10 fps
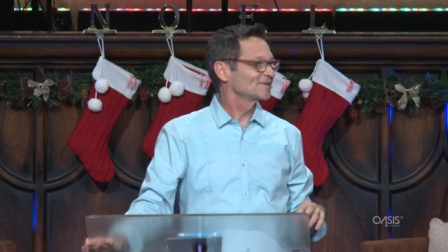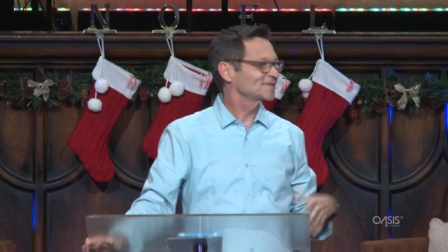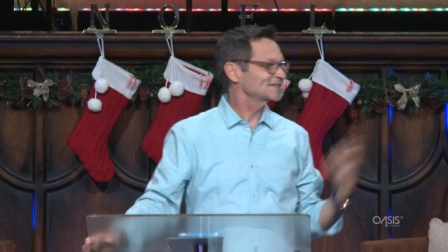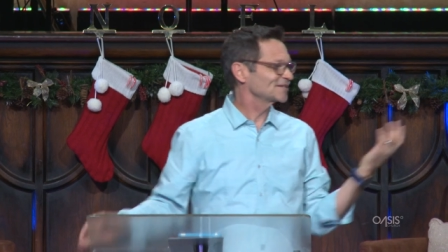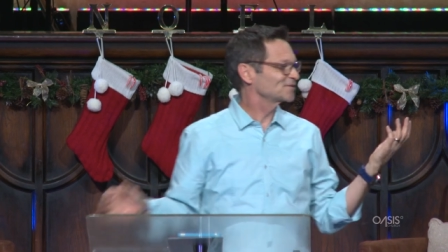
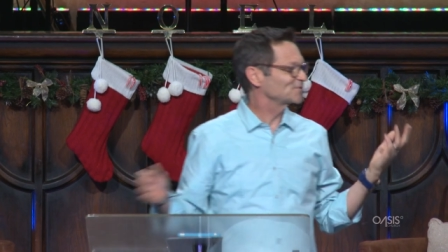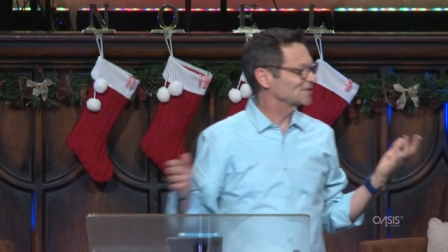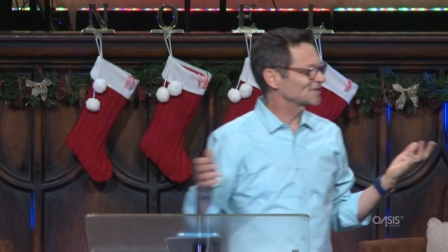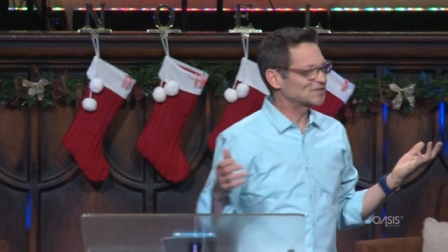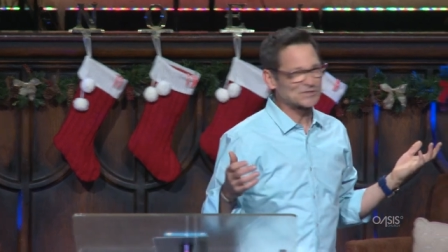That is
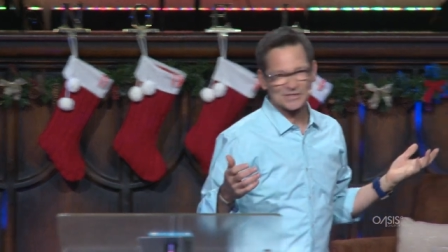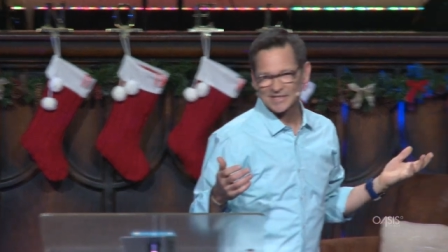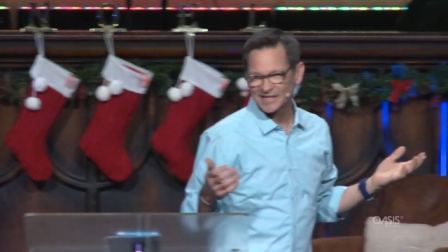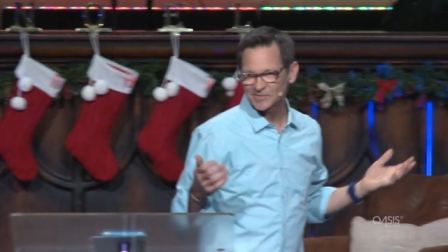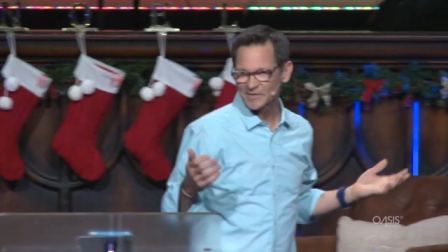unrealistic
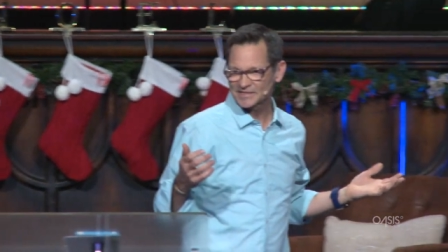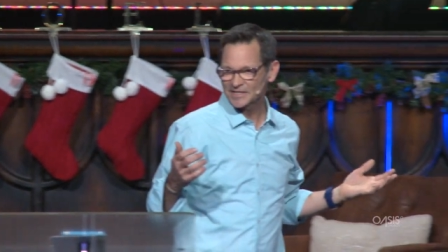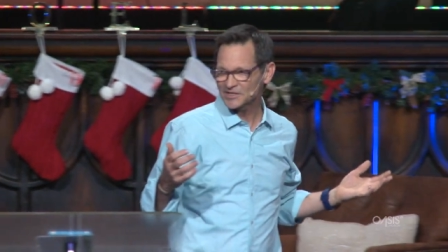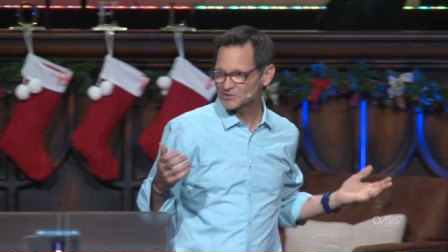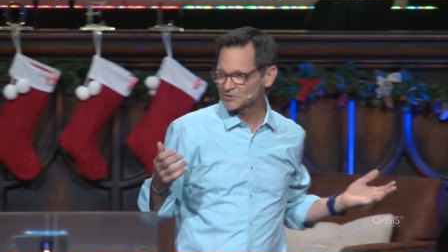
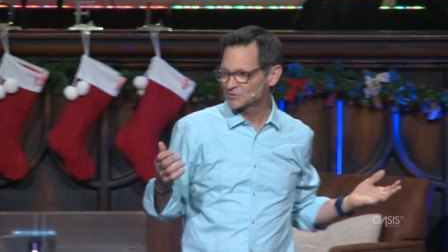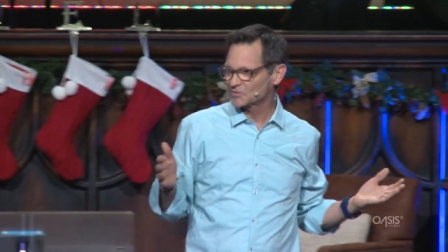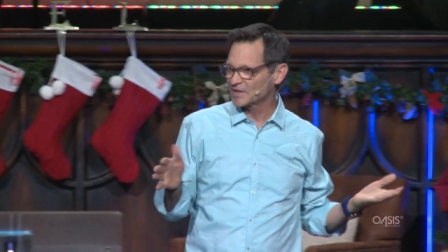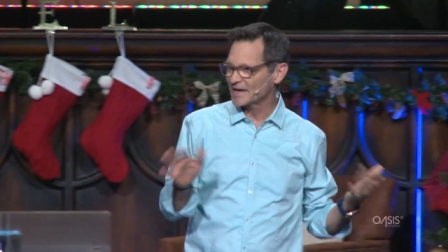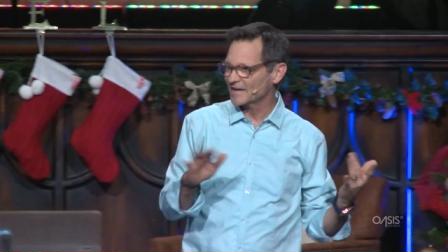expectations.
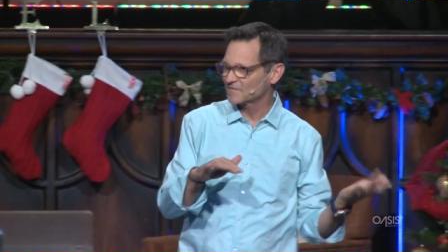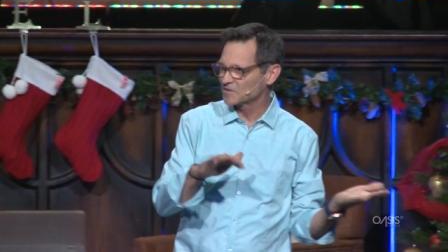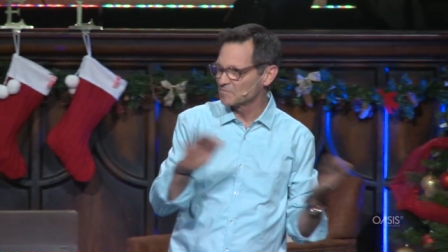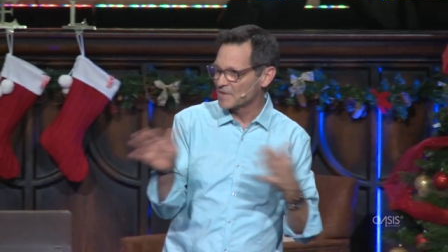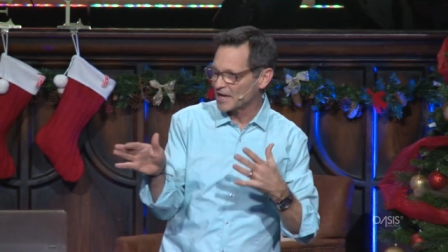We have
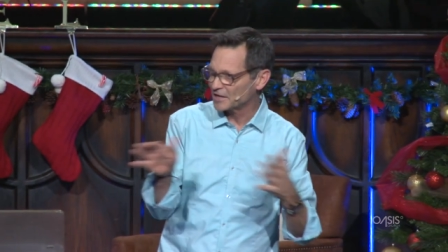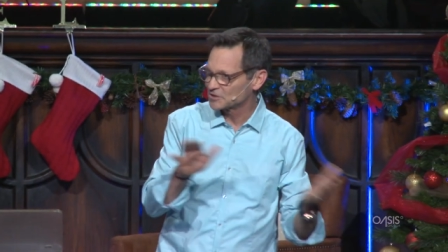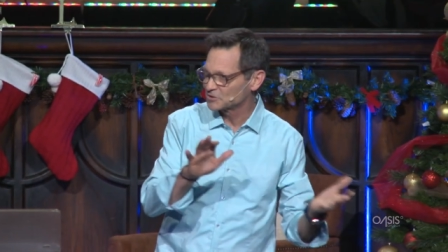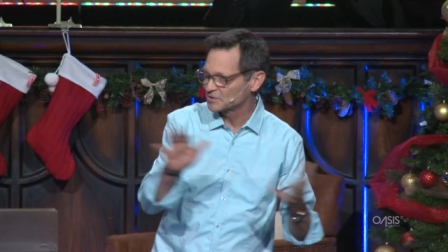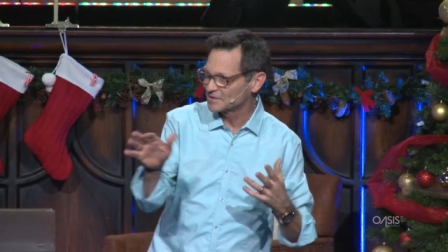to
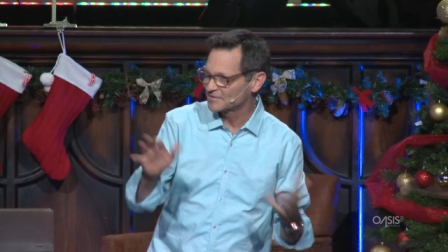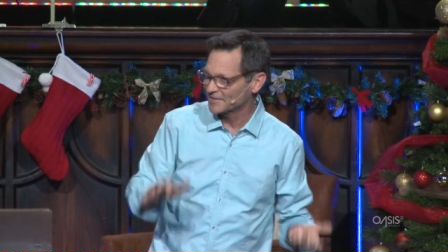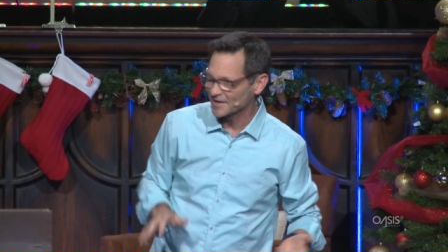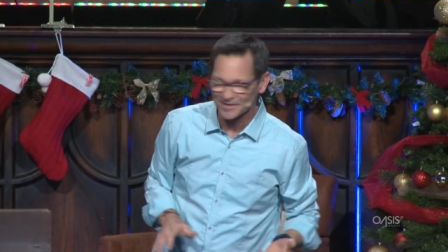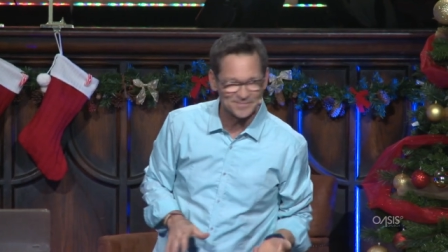manage the
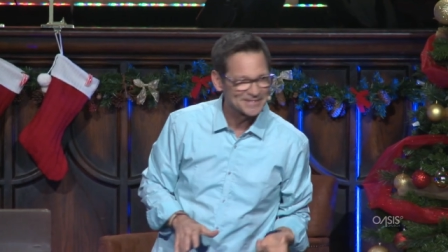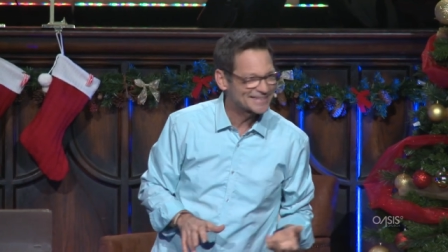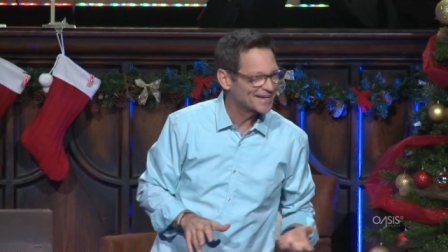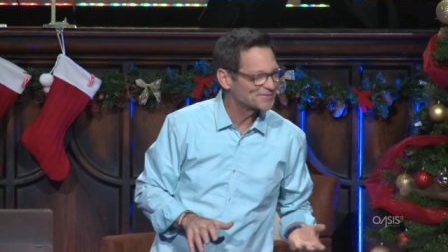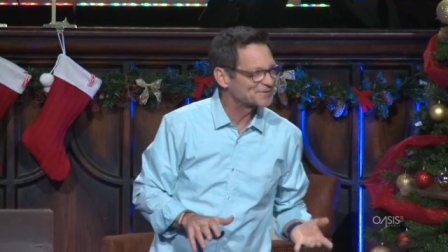environment
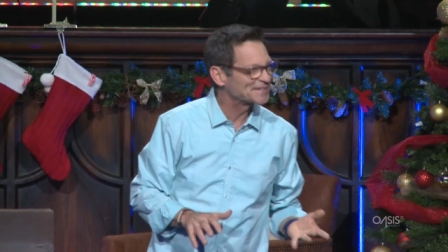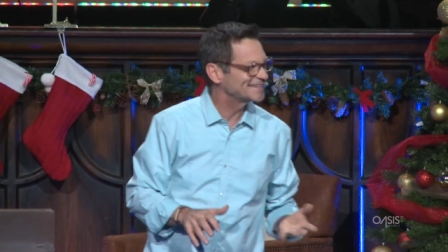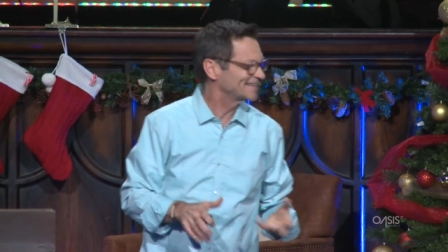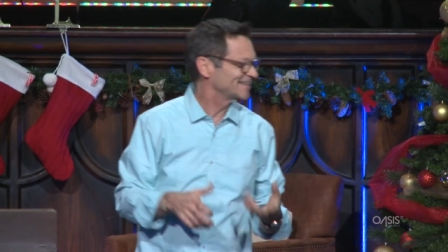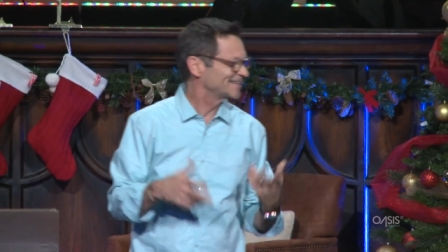that we're
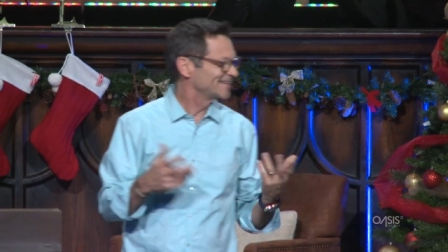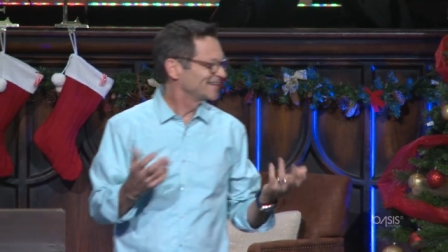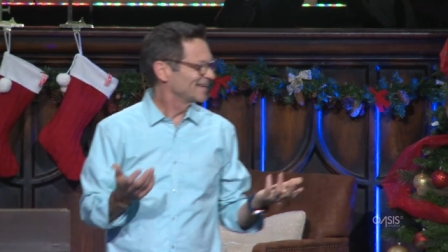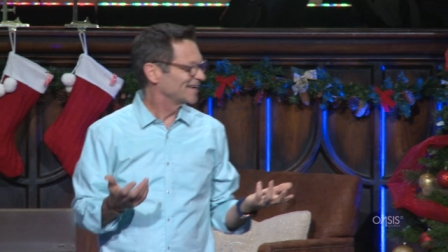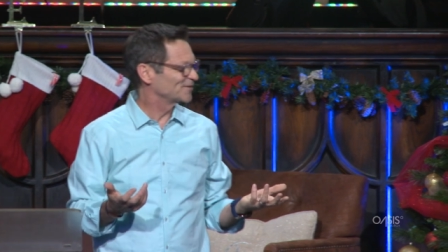in, and,
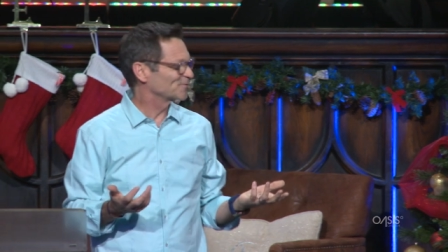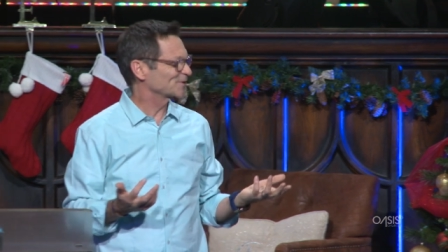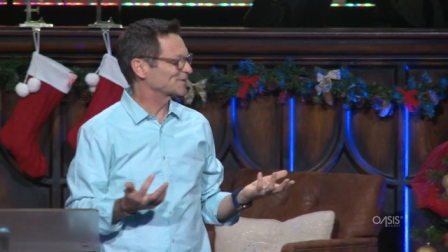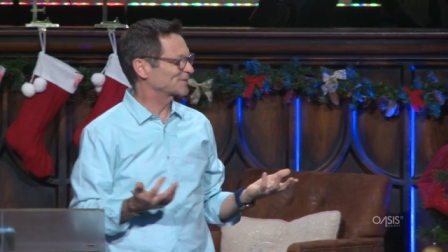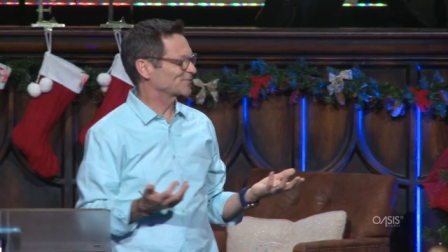and
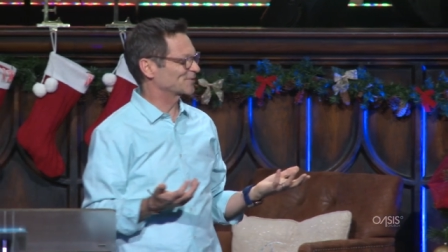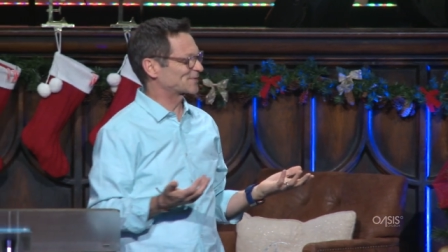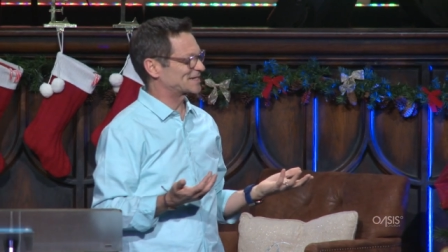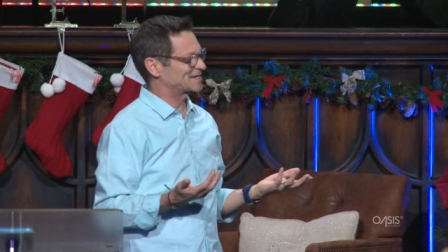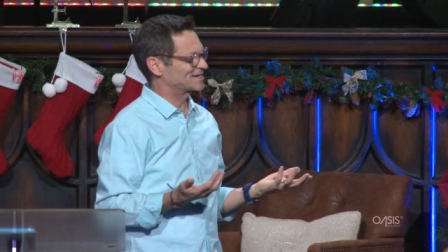we're going we're
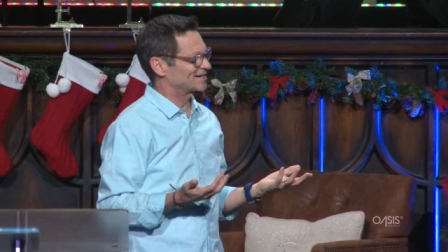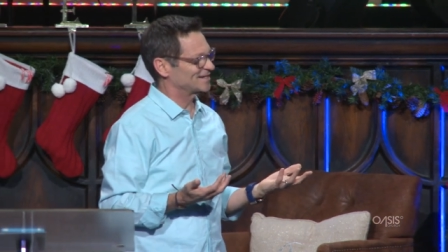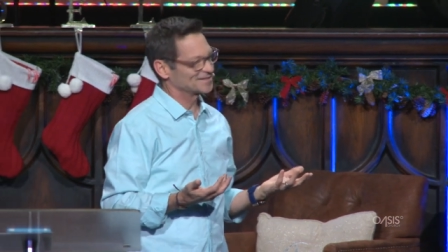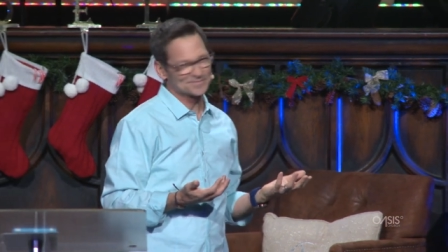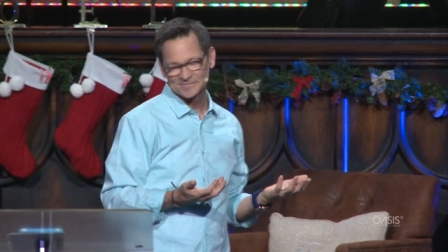gonna,
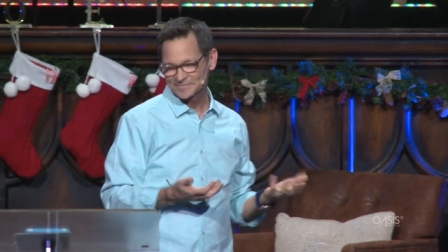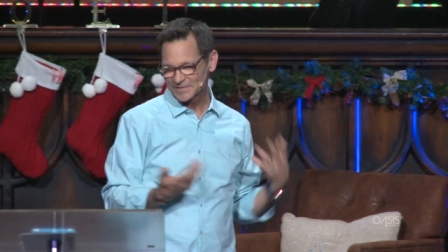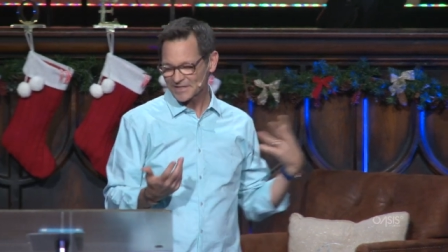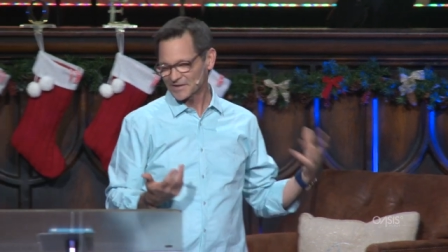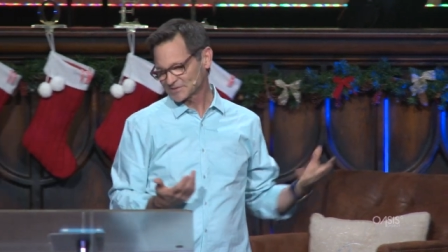um,
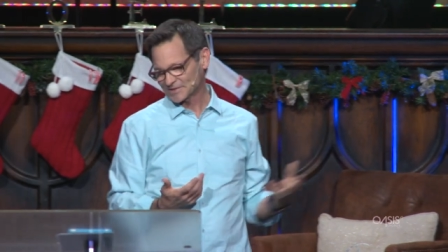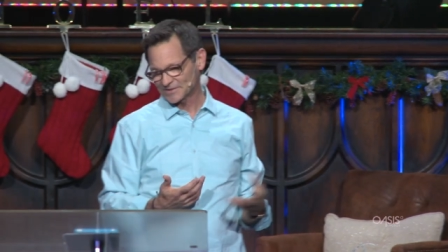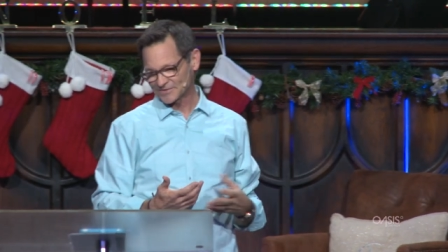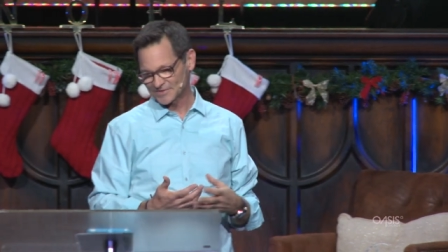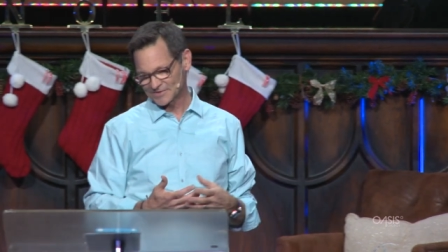put ourselves